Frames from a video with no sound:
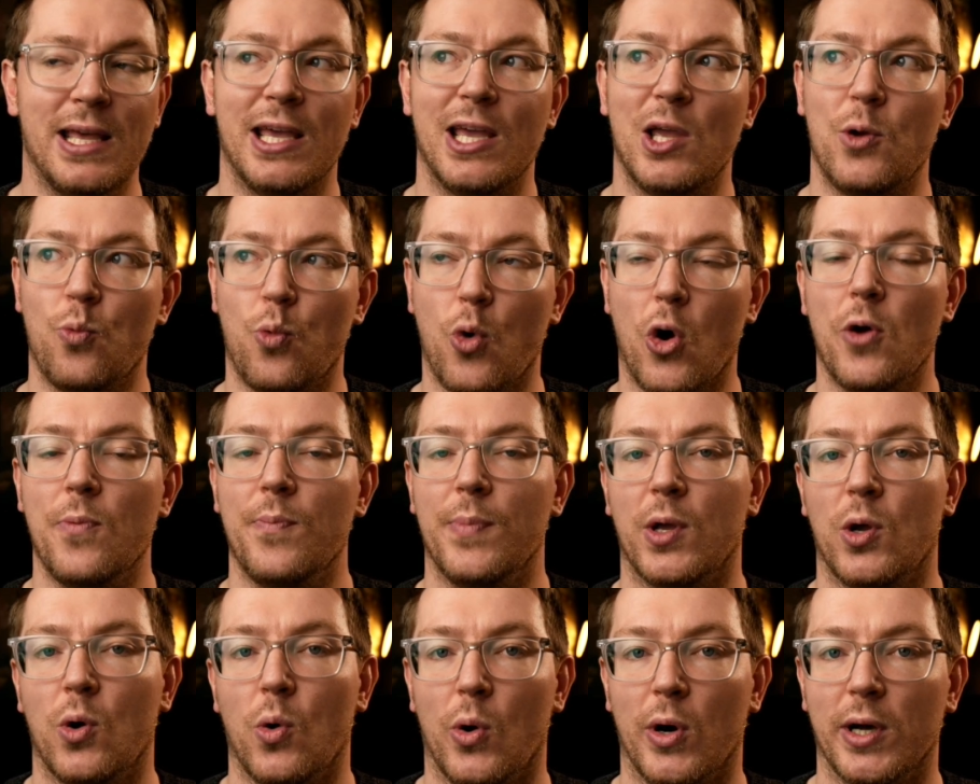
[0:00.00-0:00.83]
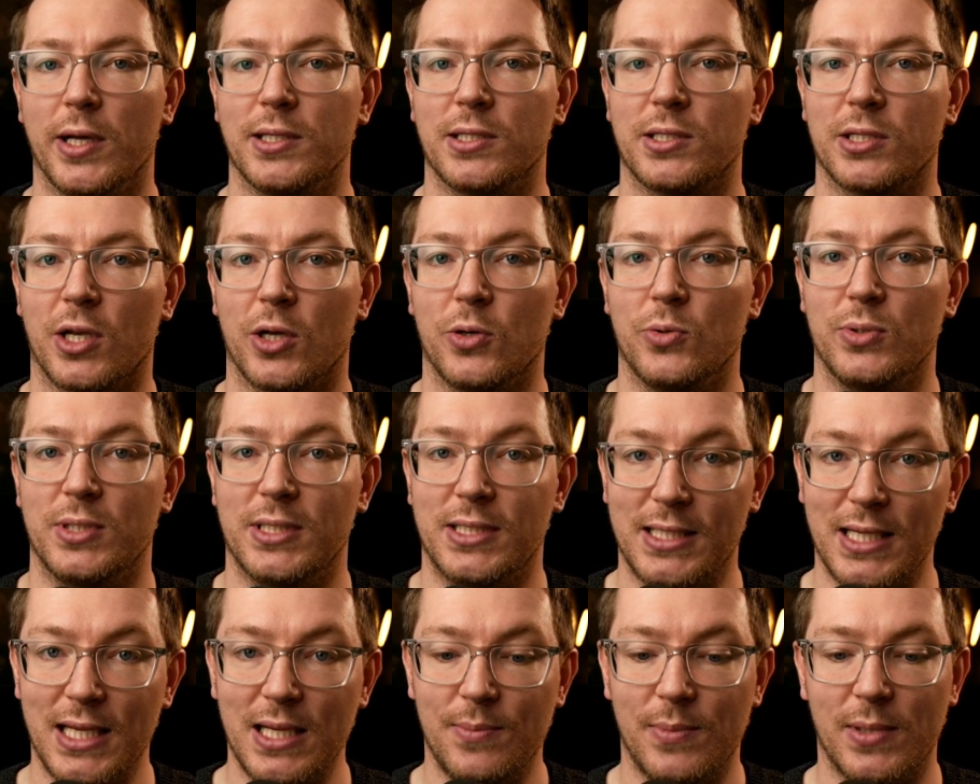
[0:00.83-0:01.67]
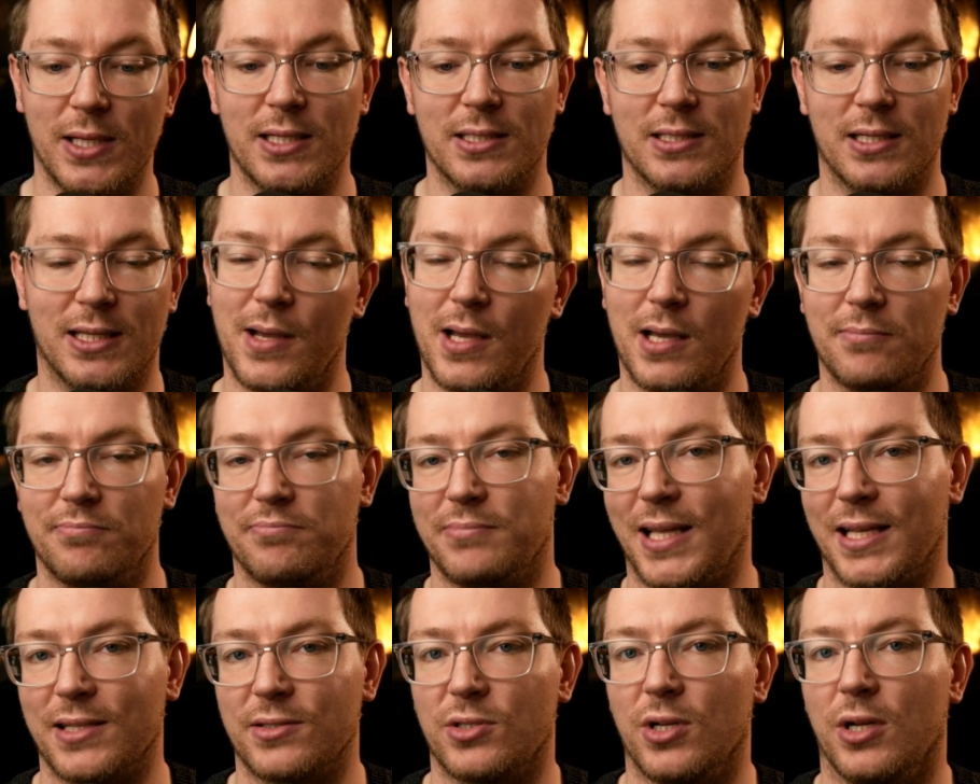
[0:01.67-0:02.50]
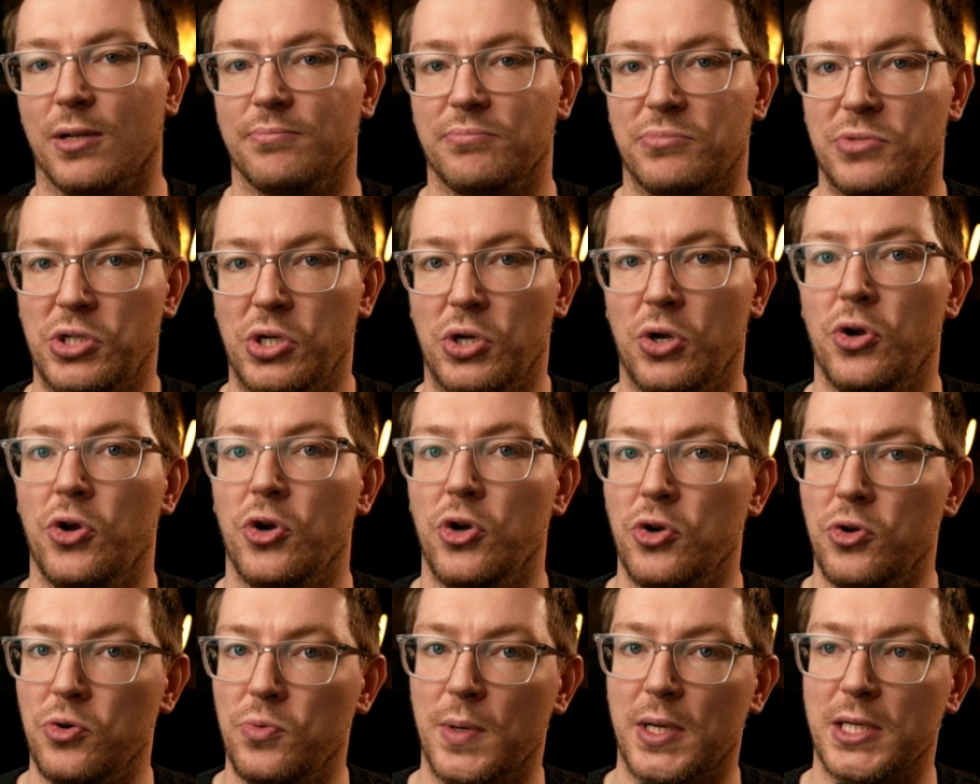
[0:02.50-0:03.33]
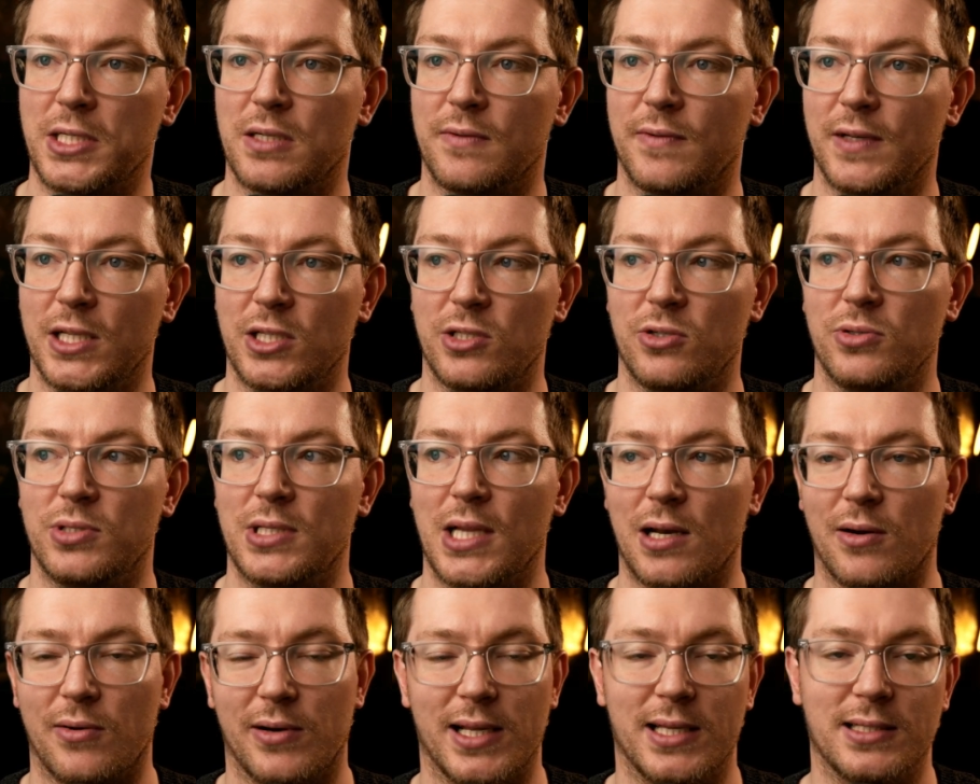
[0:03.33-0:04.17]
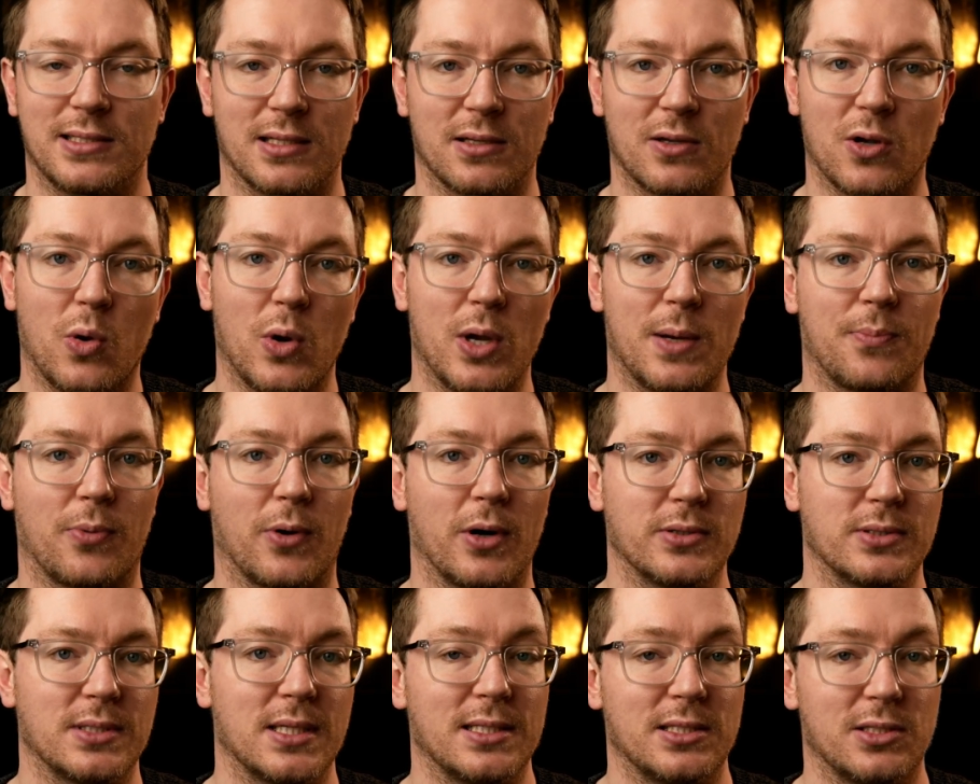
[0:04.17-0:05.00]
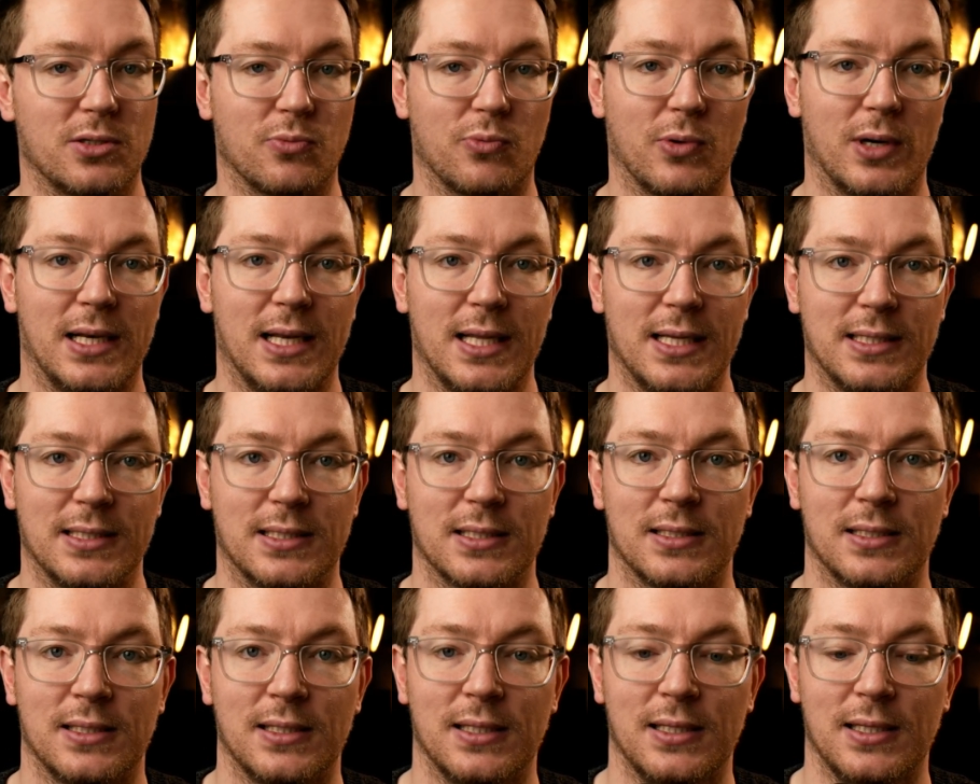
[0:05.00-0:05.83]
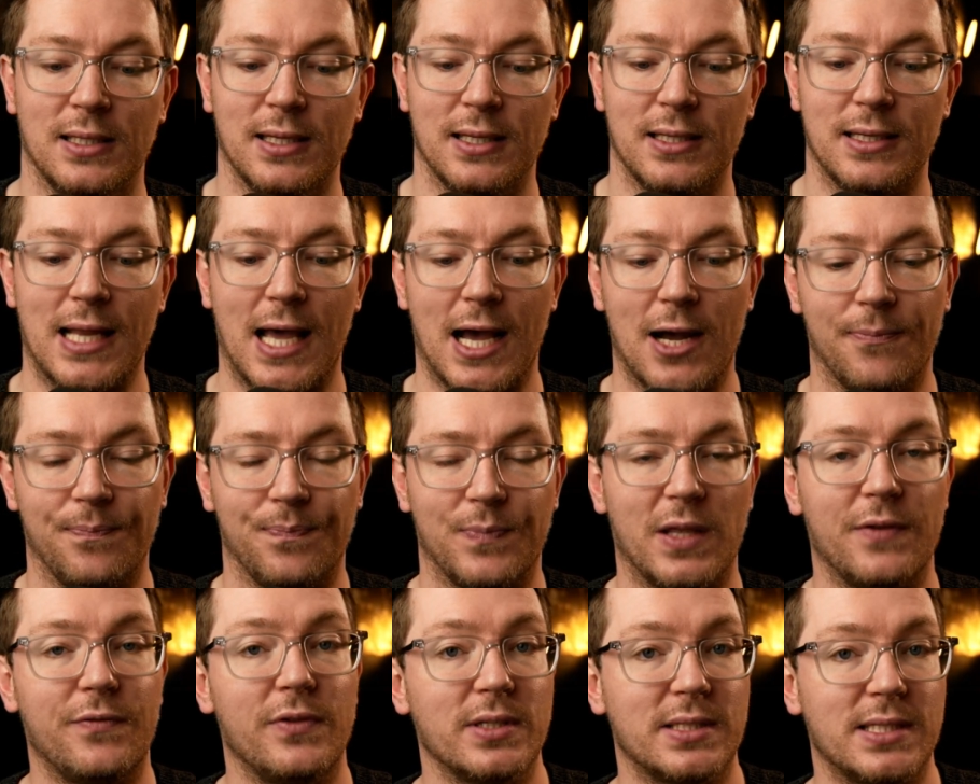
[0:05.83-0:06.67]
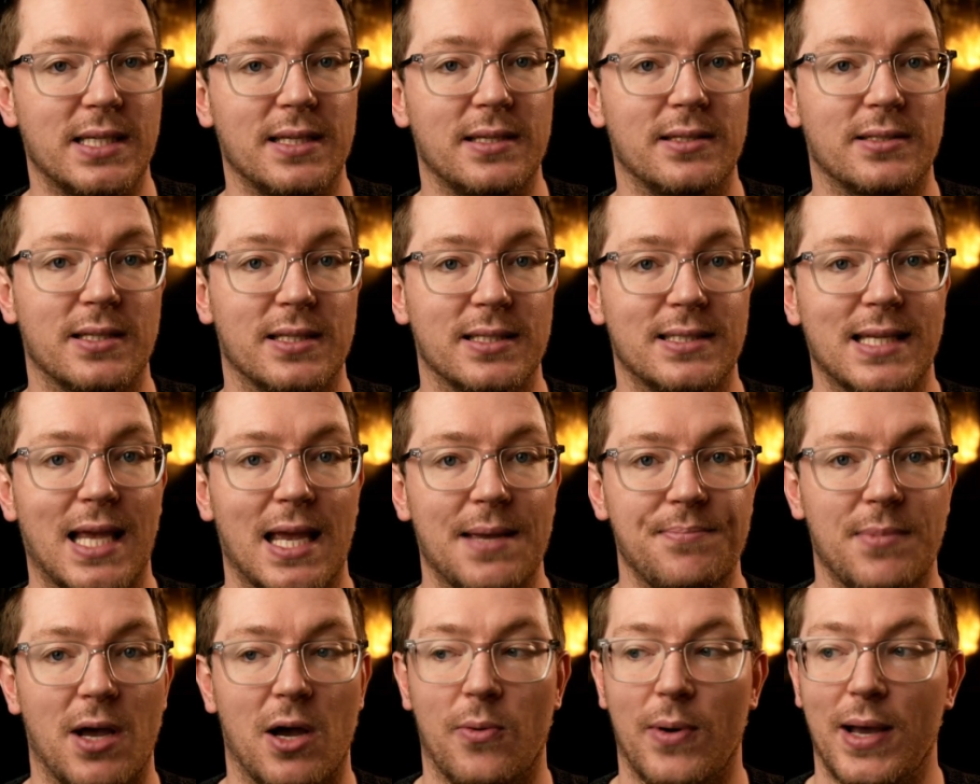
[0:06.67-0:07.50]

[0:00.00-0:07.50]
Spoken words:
It won't be quite so seamless, but that's not too much of an issue generally. It's a quick process to relink. Now, if you're sticking to the same